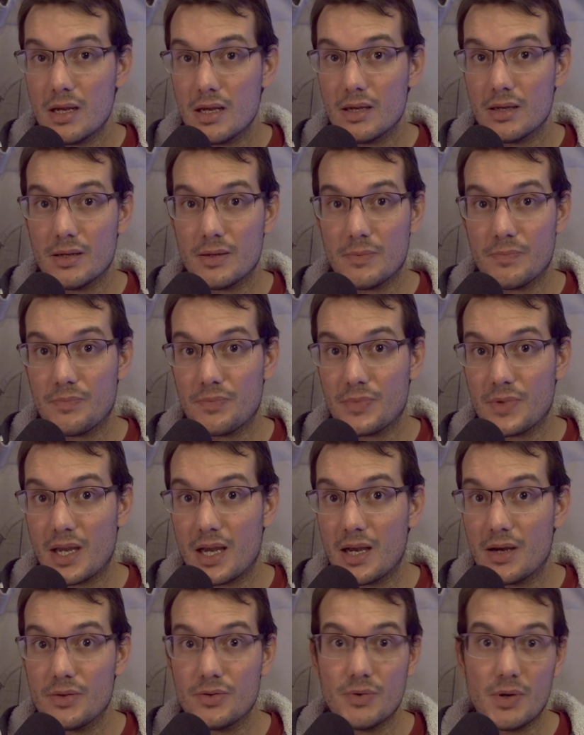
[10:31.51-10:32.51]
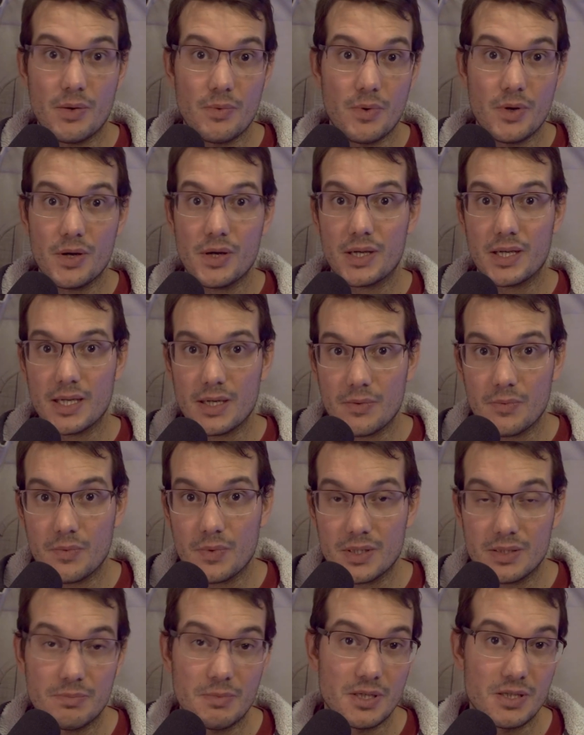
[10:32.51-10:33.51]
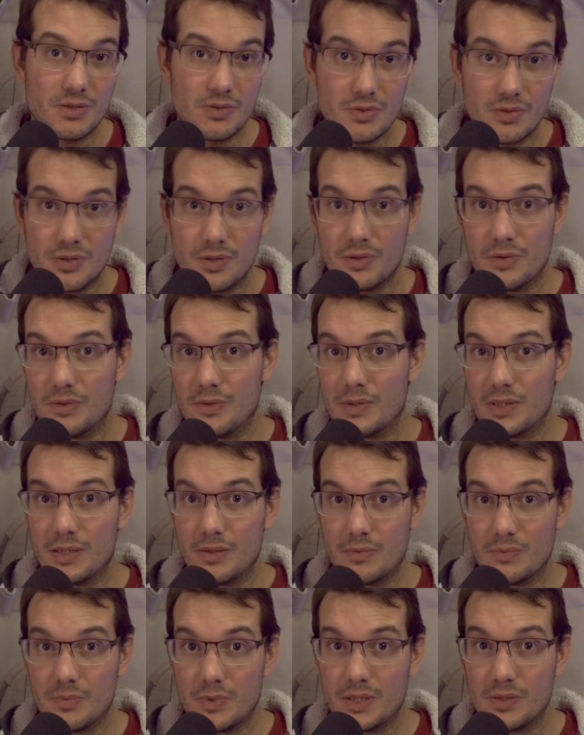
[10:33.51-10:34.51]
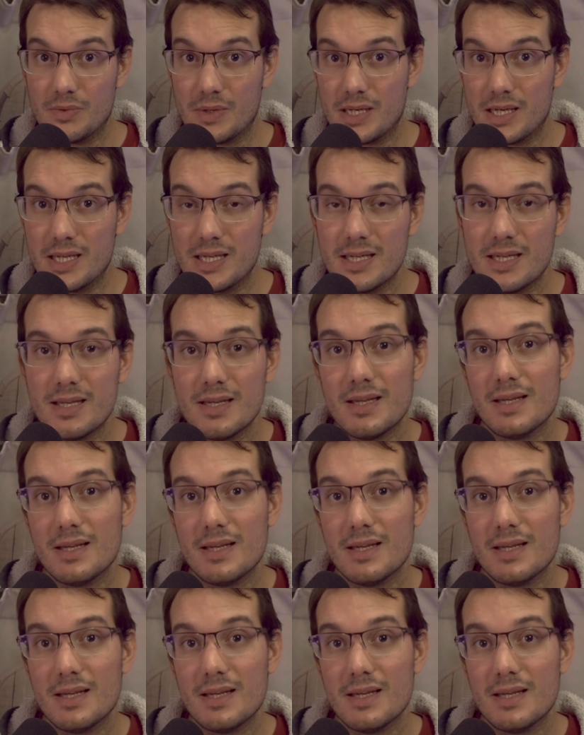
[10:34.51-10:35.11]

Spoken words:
how do I work and what's my studio and what do I need.